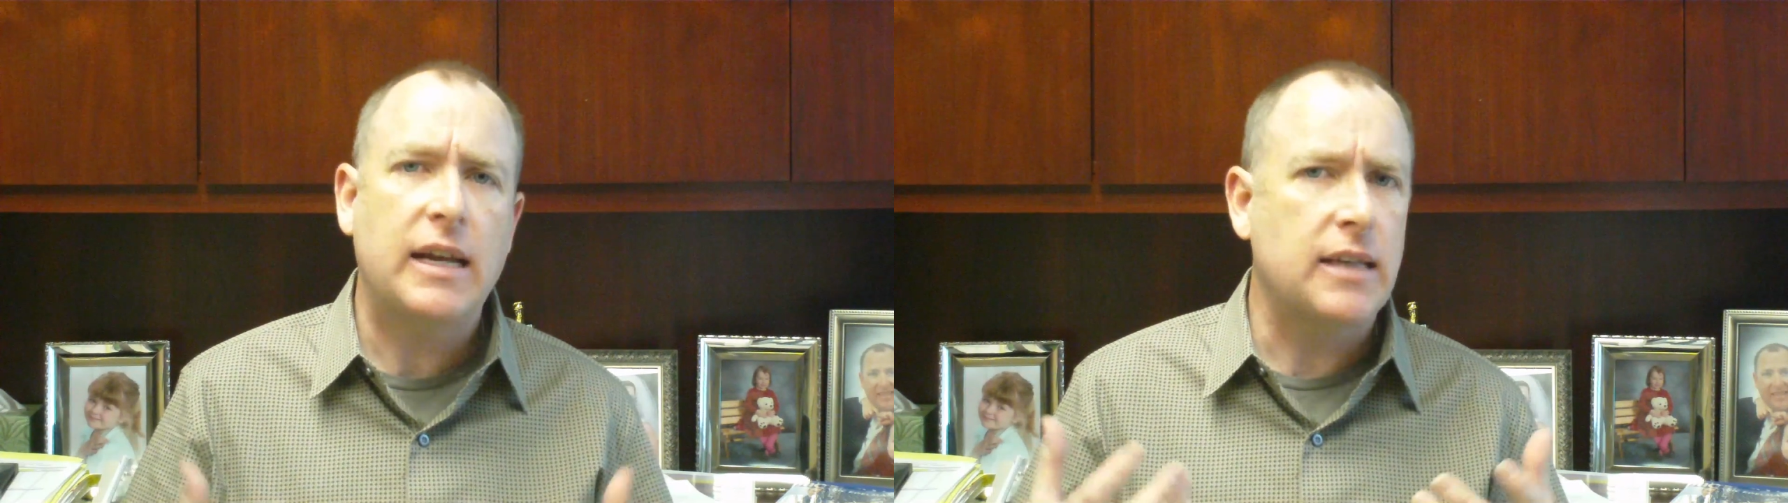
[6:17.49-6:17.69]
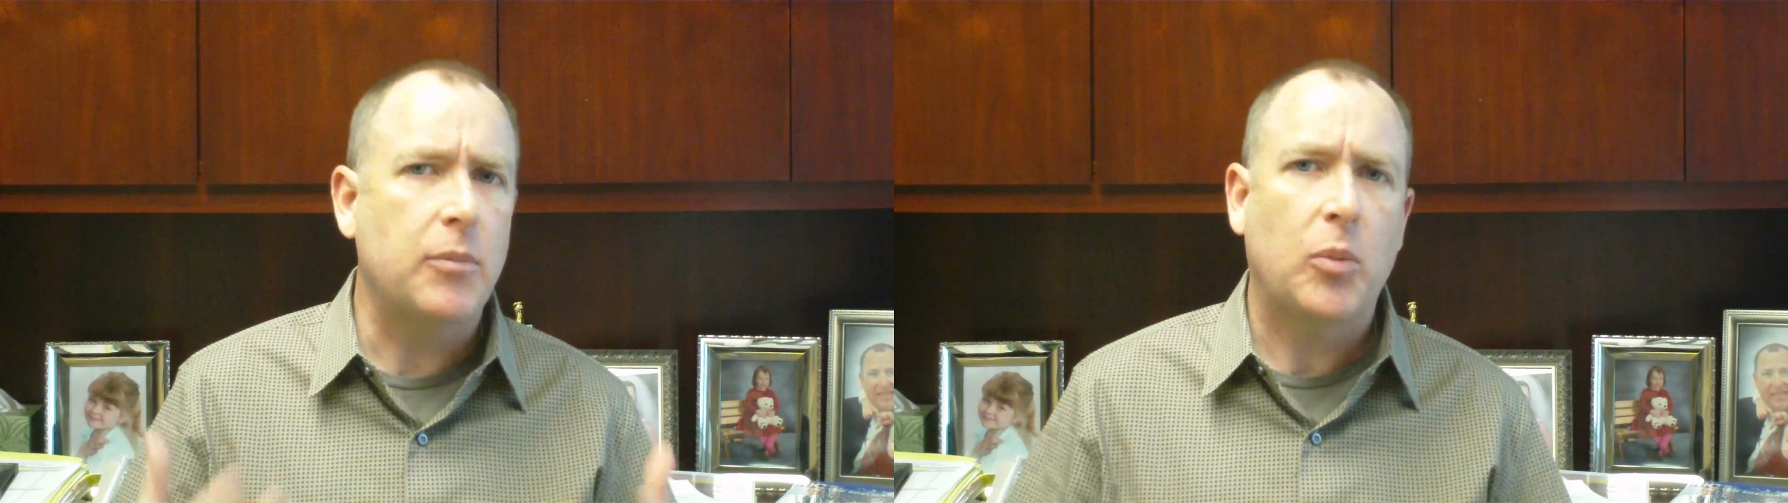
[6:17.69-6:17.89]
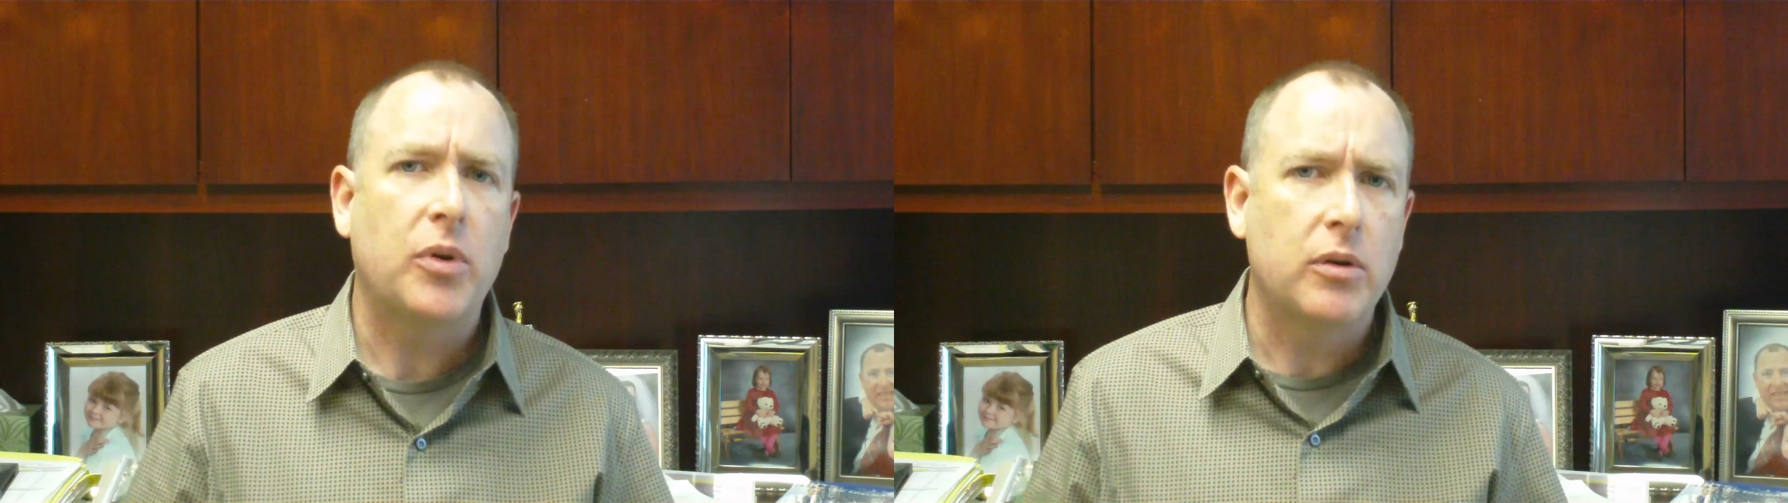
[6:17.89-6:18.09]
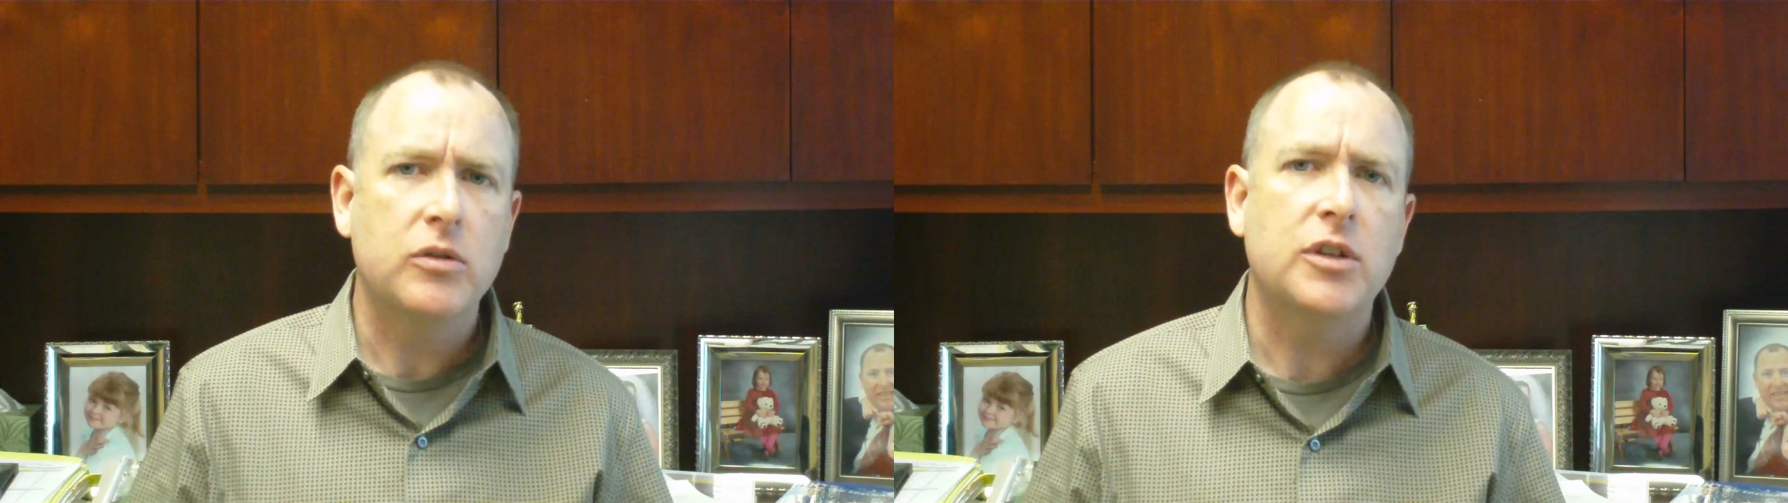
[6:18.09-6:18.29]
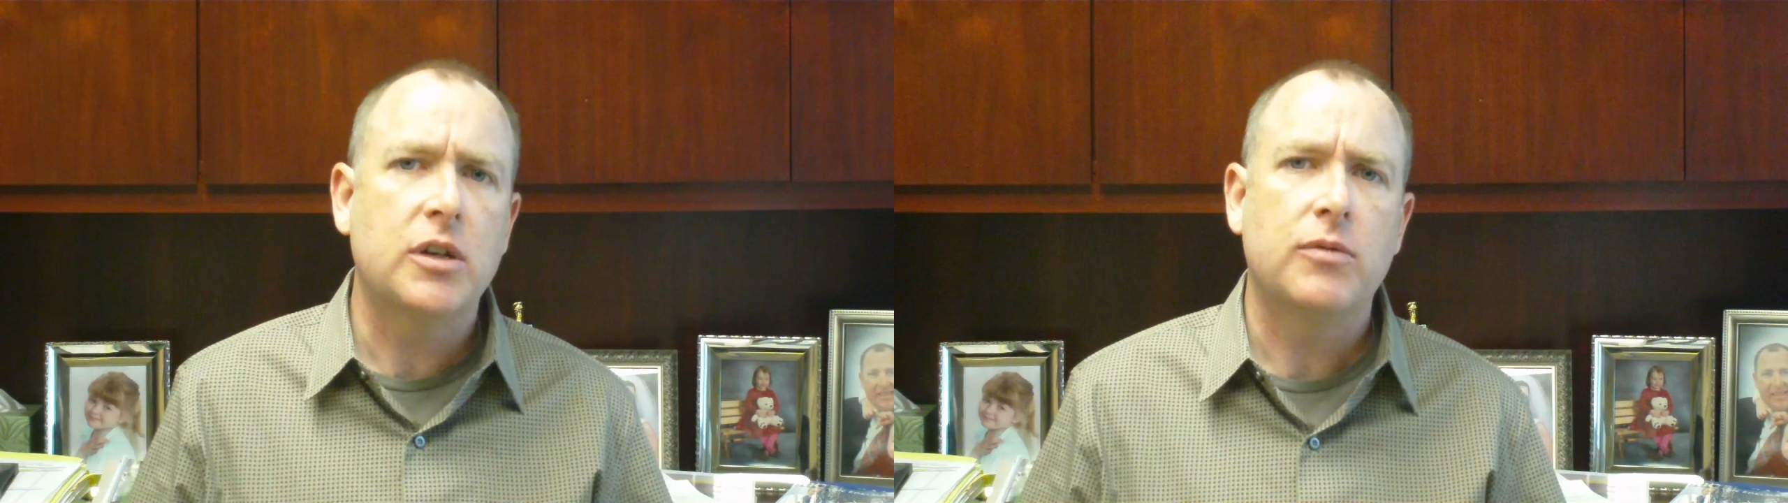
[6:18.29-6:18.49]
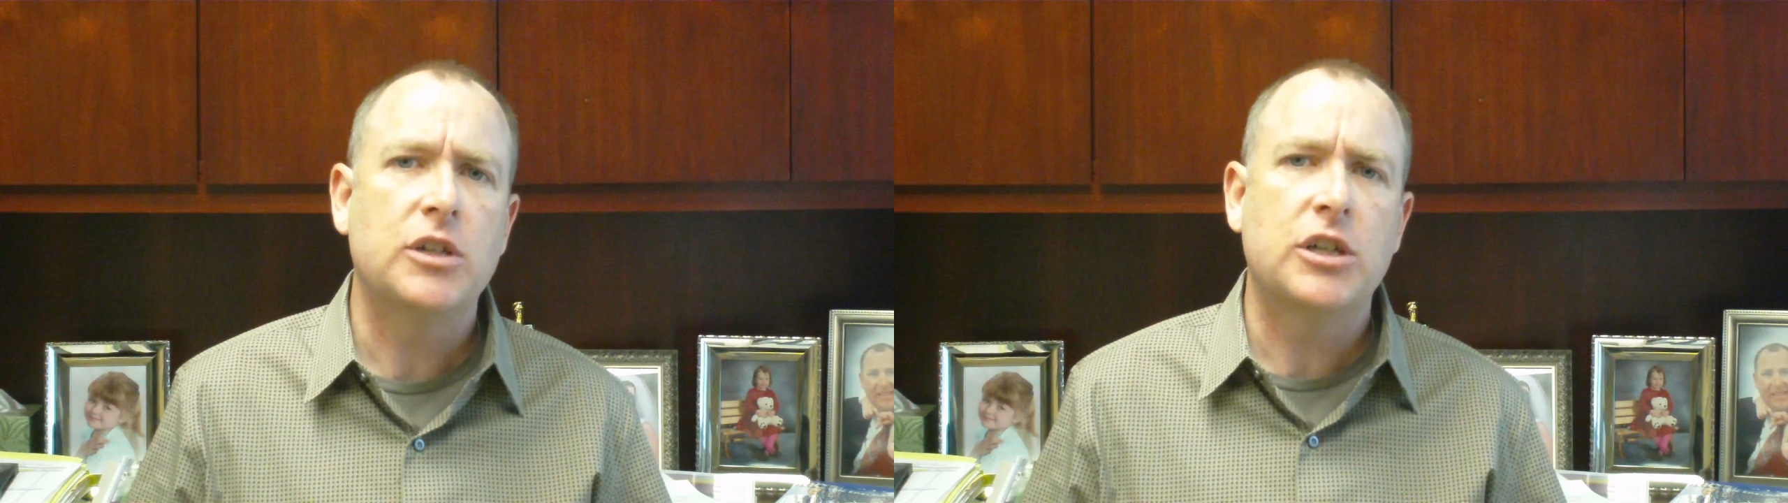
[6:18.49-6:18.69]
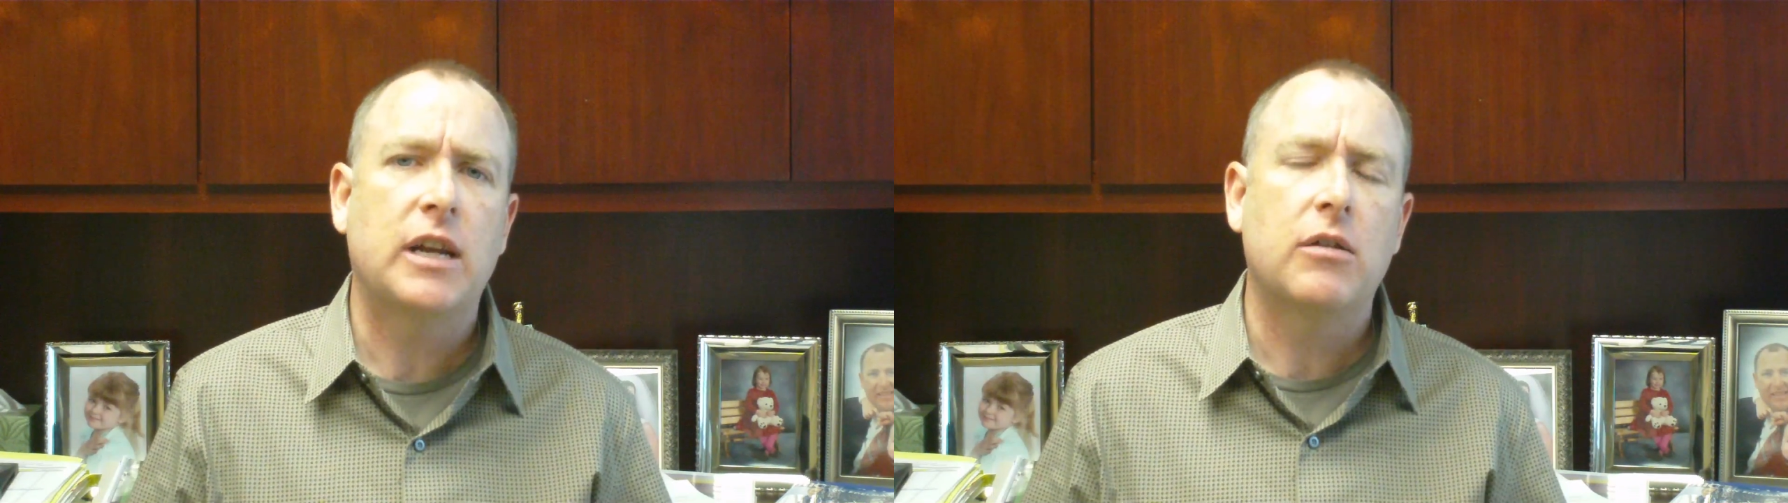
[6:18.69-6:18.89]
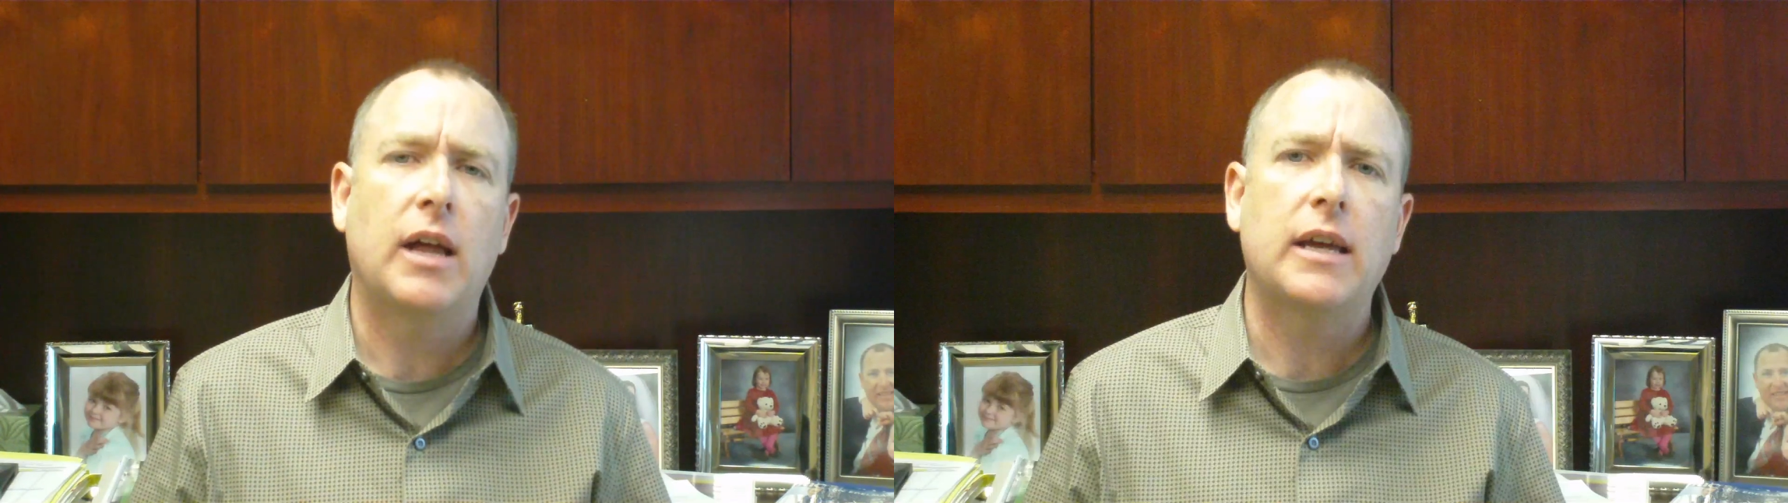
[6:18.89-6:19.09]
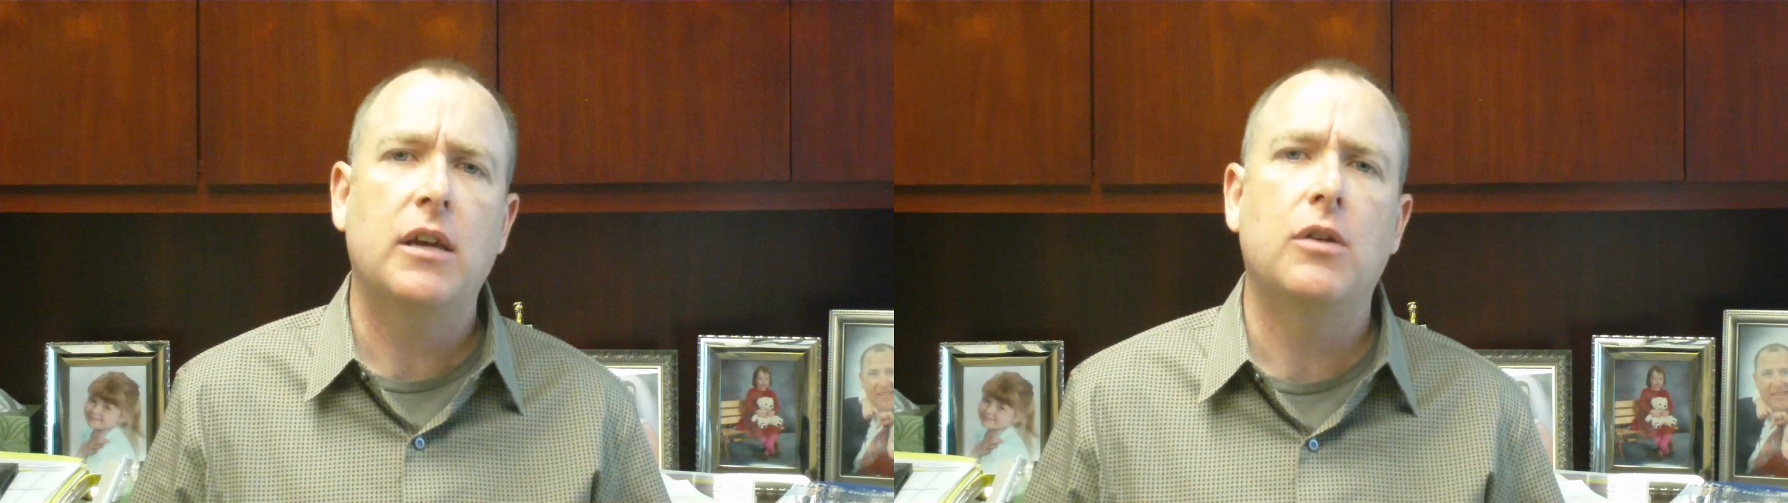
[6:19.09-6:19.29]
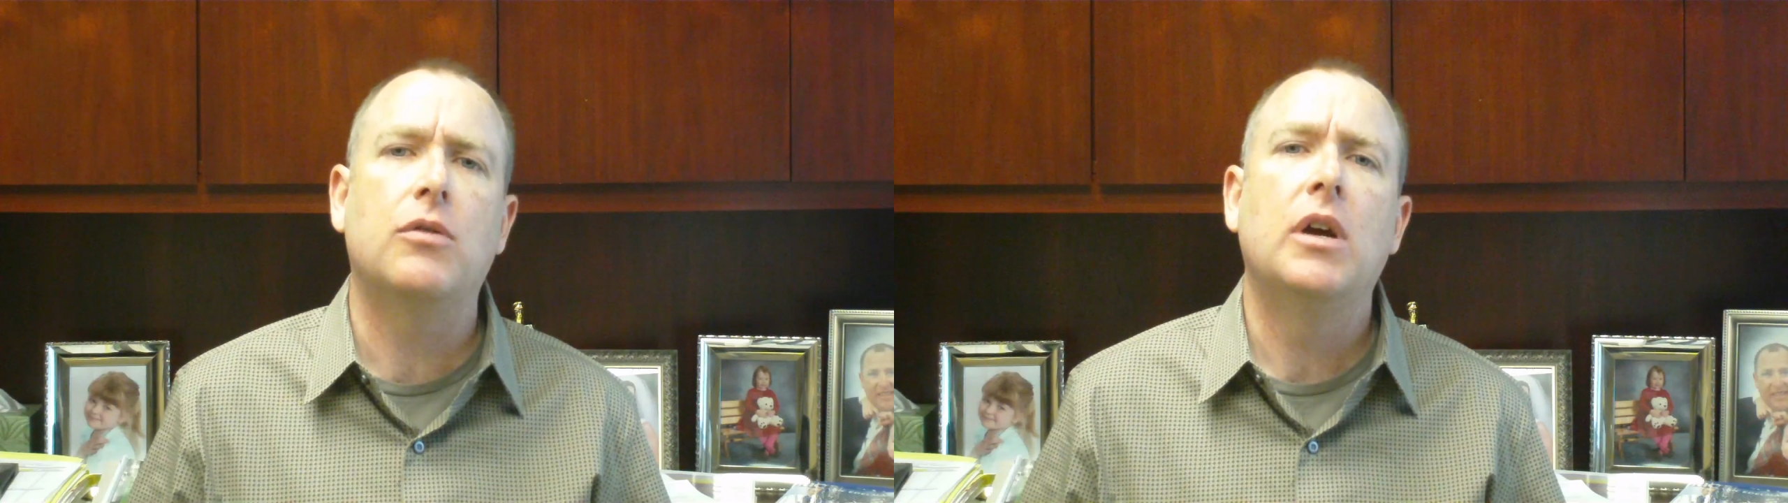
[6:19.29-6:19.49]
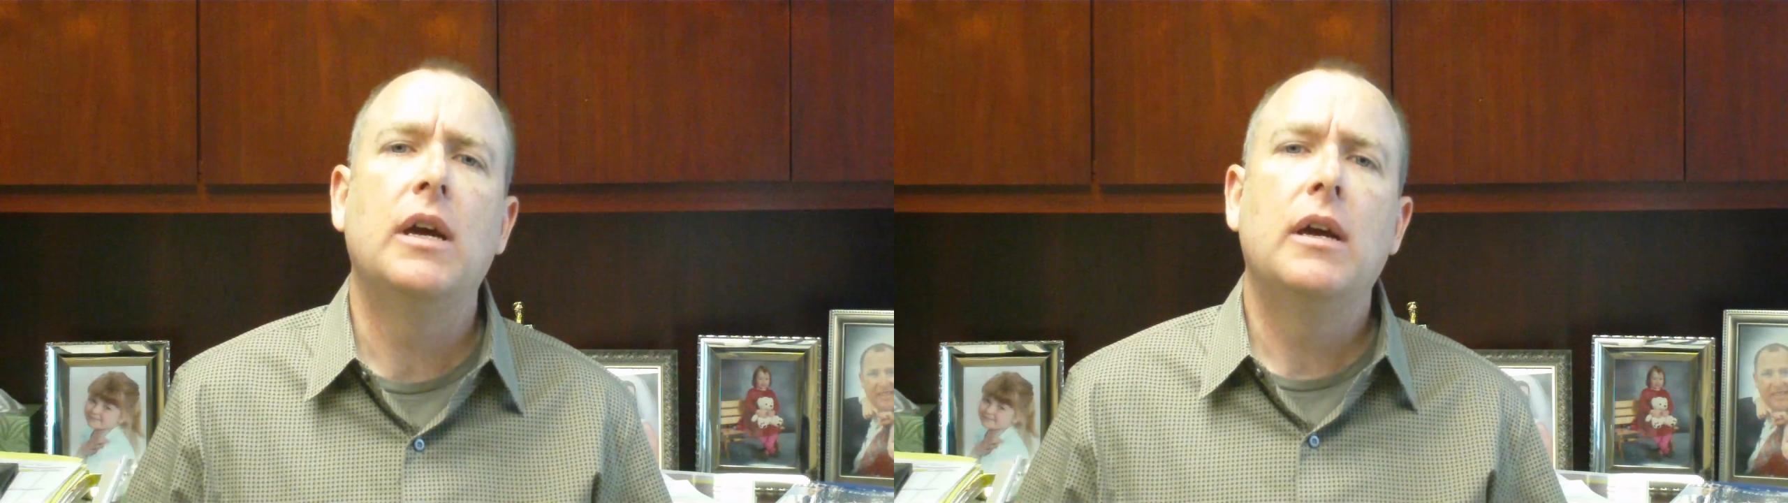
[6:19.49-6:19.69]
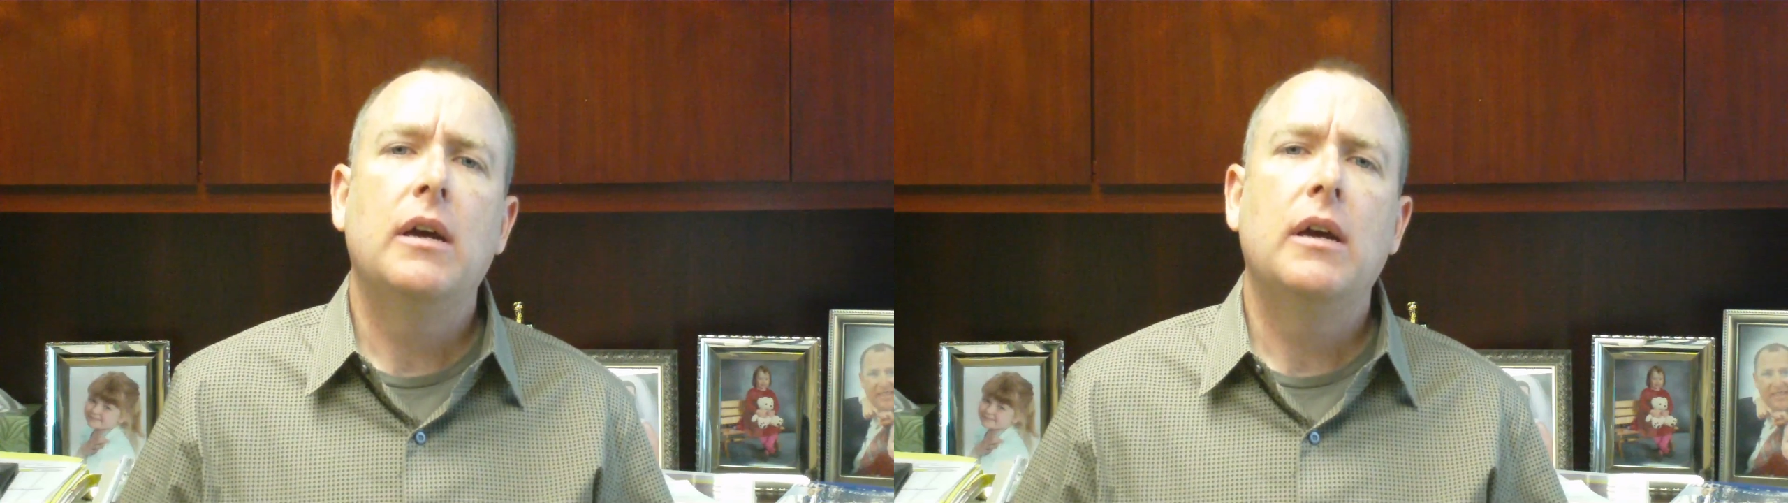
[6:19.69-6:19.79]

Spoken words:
because I'm a producing originator like you,